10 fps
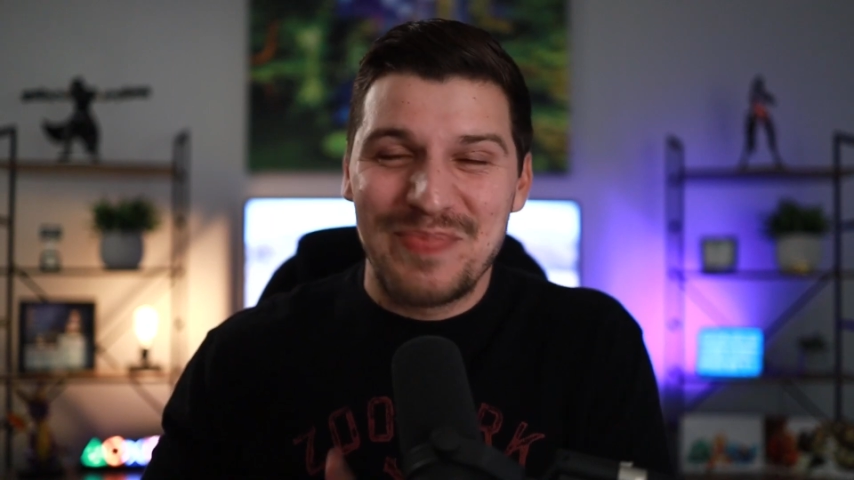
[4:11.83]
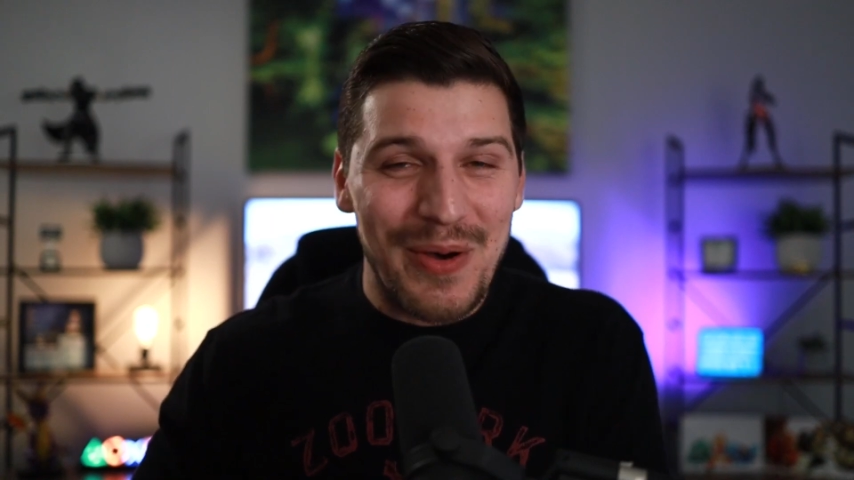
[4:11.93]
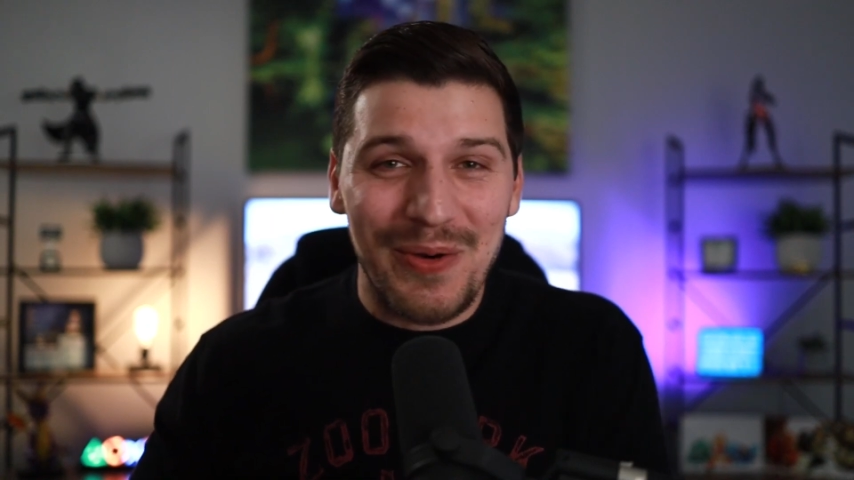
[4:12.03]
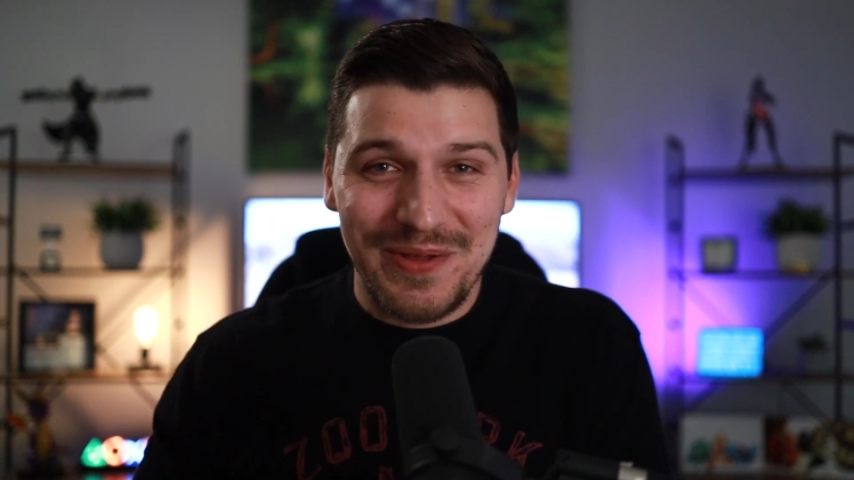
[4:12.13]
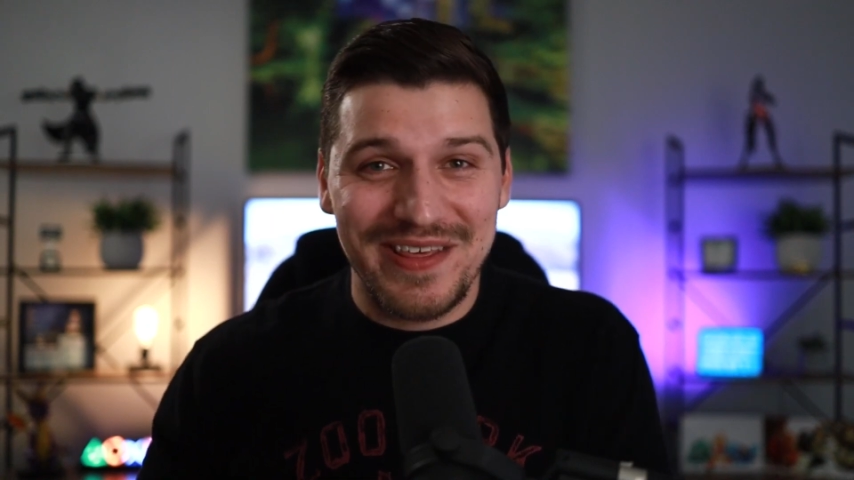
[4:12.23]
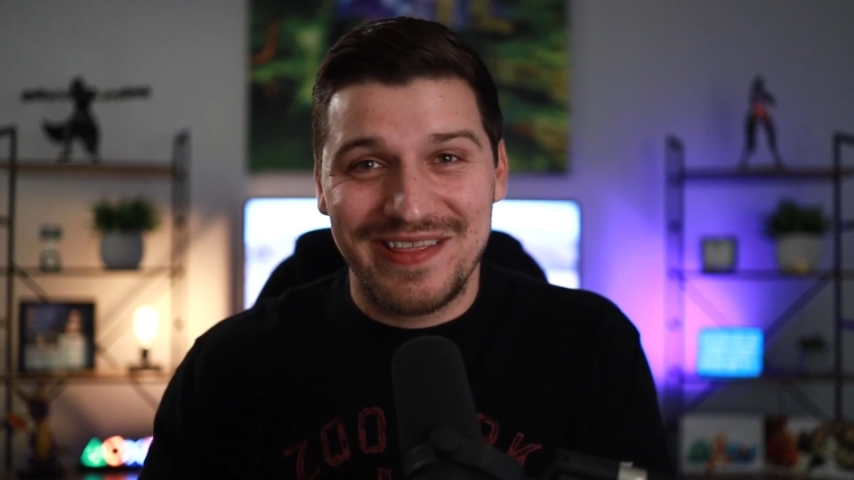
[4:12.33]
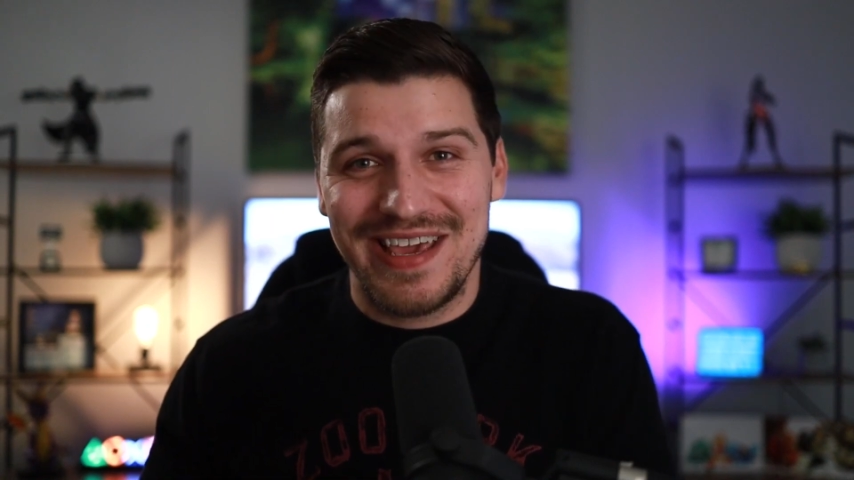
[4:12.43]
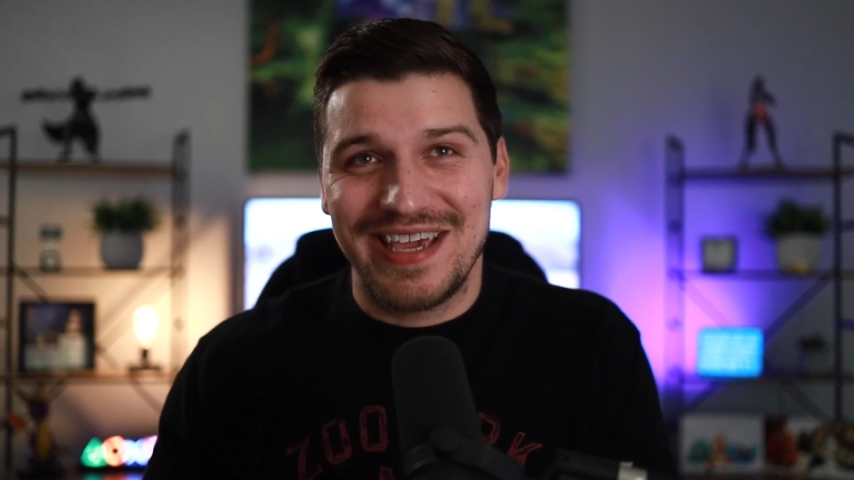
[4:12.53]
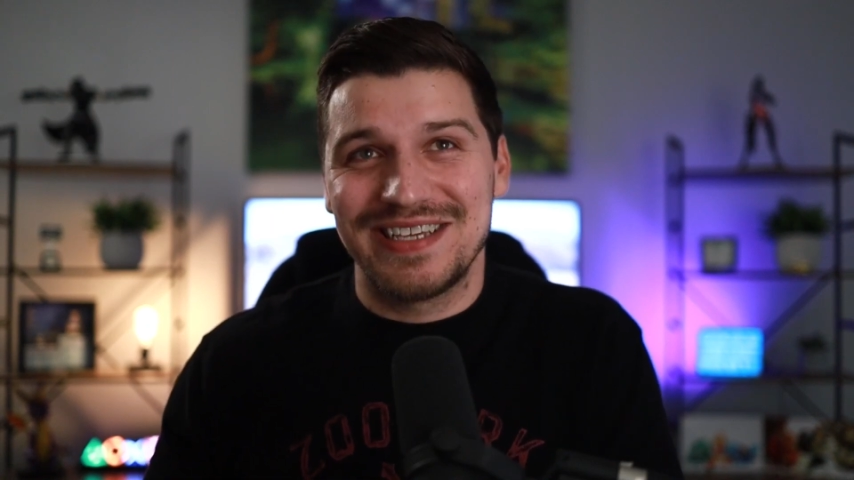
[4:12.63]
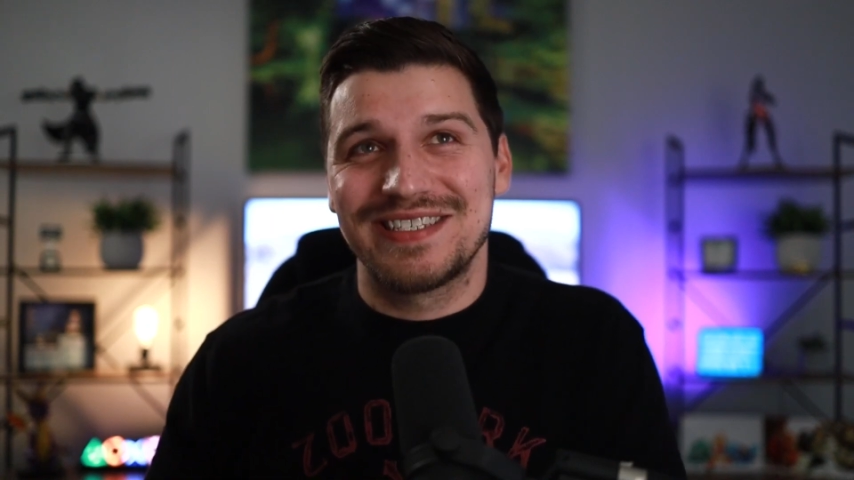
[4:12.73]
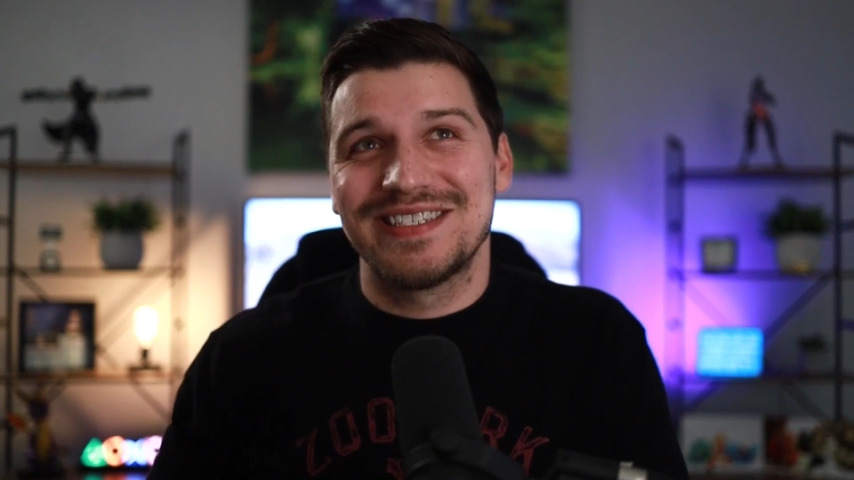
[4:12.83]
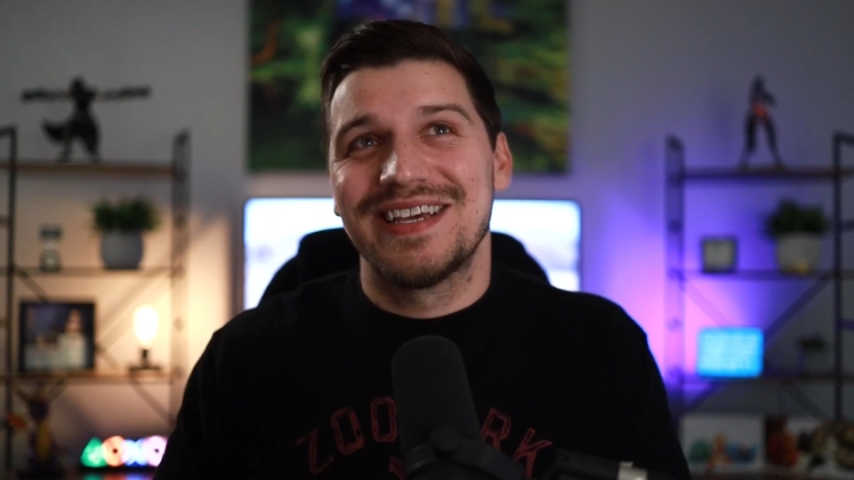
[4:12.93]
all the things.